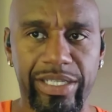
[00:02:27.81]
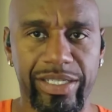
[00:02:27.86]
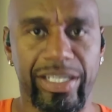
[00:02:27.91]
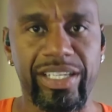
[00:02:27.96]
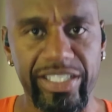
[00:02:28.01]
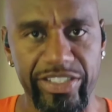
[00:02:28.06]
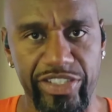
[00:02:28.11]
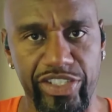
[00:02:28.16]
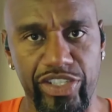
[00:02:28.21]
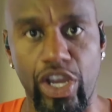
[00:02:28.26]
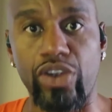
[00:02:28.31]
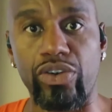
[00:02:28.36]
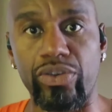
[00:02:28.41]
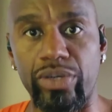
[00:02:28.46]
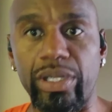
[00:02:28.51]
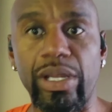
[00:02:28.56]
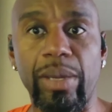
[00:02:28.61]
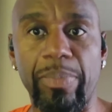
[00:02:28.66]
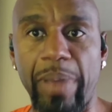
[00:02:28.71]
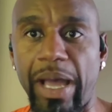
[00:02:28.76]

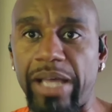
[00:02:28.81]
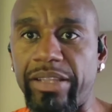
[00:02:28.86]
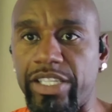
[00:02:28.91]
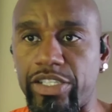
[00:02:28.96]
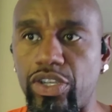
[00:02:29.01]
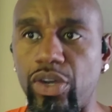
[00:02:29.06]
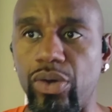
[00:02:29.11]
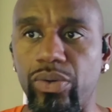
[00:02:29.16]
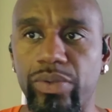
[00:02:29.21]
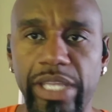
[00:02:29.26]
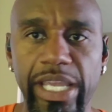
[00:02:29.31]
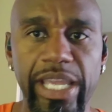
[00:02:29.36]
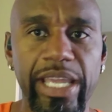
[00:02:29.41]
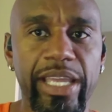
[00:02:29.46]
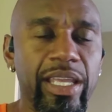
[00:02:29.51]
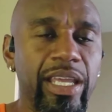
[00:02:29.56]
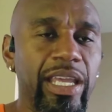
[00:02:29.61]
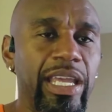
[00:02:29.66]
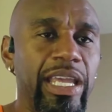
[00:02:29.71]
concerned about this whole thing,